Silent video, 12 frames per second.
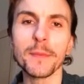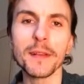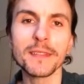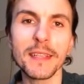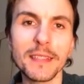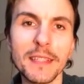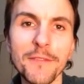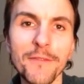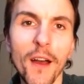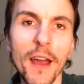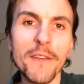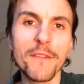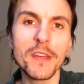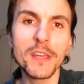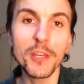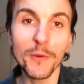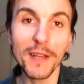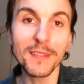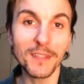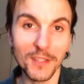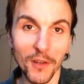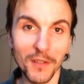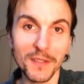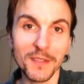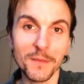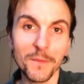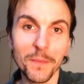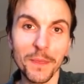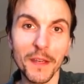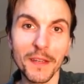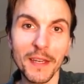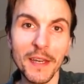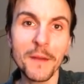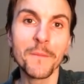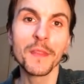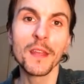about $65 US, okay?